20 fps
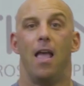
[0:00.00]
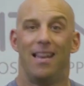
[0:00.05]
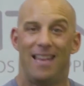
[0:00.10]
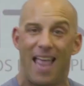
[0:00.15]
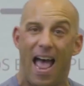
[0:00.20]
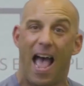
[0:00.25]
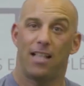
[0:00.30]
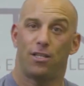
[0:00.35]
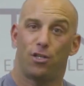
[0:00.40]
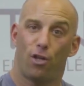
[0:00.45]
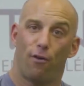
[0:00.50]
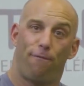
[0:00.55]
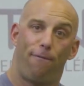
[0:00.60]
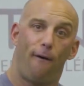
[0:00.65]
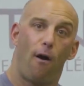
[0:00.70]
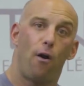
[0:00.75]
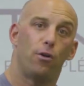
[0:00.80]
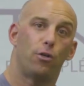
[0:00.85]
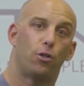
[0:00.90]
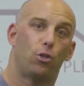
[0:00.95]
That's the
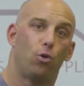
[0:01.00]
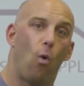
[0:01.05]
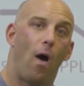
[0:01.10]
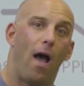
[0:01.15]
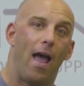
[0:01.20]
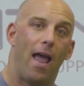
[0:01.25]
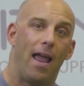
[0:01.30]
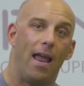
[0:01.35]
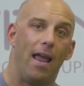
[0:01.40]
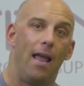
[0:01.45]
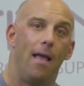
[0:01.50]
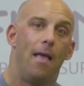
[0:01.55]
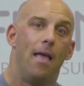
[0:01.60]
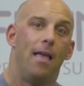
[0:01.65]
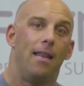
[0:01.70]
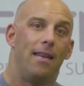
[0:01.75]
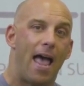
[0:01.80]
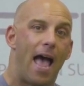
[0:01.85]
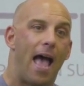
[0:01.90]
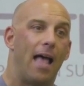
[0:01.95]
first way
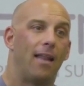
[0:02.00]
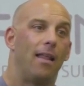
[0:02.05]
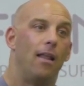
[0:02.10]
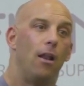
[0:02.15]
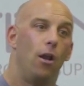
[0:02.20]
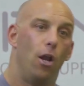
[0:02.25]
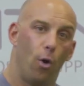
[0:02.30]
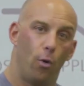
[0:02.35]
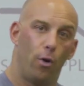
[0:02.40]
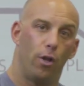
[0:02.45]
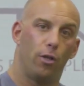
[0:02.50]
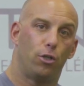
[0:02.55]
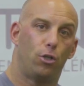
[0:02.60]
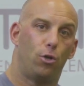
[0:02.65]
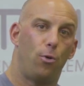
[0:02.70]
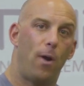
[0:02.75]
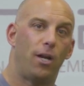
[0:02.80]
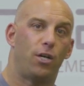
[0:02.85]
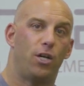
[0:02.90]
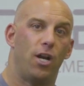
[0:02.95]
that loaded
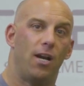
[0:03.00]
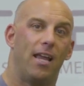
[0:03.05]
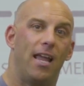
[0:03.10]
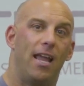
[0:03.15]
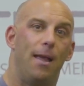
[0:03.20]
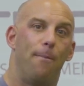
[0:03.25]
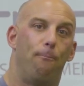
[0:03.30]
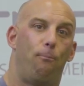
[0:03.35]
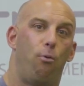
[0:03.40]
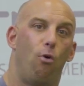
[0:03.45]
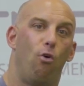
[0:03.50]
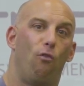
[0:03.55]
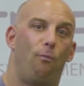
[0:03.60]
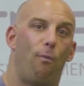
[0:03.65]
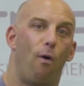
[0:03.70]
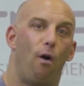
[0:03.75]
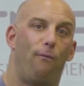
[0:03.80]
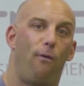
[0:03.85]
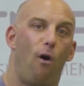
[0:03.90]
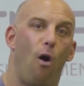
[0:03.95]
stretching improves
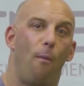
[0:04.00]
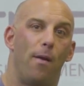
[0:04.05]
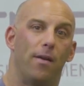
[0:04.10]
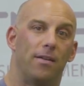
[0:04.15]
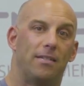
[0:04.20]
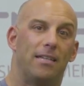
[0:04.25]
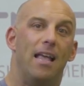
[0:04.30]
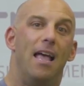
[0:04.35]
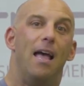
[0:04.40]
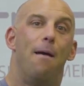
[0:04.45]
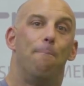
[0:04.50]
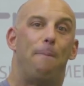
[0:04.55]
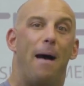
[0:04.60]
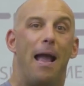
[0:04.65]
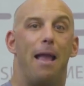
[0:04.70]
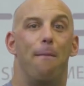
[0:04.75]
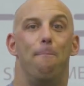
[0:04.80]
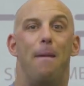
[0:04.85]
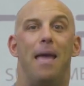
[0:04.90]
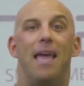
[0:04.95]
performance,
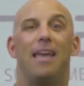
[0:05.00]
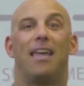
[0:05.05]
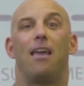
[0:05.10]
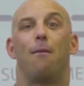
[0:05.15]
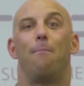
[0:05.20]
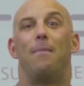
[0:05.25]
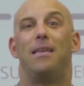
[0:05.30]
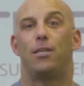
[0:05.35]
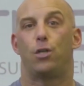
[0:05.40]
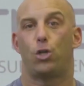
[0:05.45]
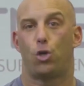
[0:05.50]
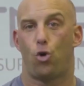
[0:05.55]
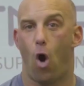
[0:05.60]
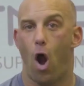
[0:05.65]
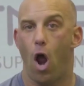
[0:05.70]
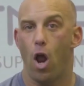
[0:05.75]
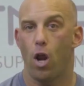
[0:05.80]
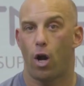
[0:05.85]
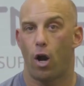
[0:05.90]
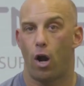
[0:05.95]
by making me
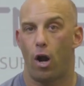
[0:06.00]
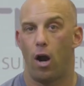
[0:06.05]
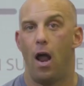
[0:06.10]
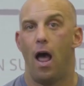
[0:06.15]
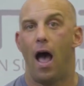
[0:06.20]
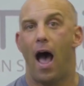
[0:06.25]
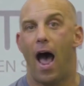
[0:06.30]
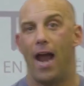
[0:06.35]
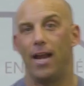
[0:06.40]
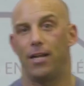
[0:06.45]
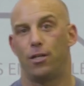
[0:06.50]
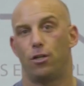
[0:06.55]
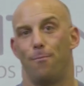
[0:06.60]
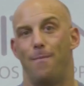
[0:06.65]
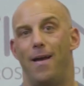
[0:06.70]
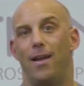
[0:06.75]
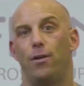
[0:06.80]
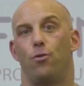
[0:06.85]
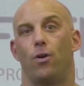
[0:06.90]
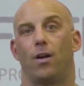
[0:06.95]
stronger
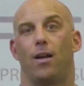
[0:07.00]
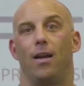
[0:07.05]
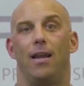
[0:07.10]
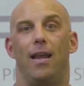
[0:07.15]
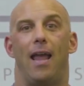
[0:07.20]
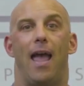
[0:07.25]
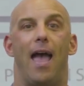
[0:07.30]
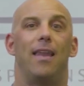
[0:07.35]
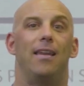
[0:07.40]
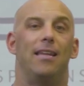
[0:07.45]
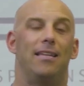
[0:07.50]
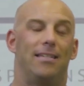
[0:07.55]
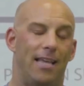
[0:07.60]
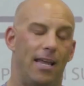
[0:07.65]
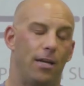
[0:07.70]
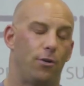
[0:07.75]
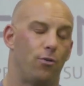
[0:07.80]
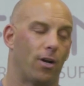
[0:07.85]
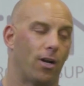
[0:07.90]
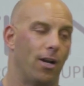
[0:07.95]
isometrically and
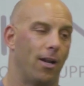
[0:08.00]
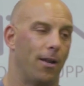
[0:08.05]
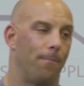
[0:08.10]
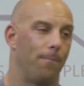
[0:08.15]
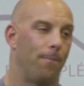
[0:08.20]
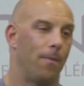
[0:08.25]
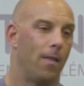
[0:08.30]
eccentrically.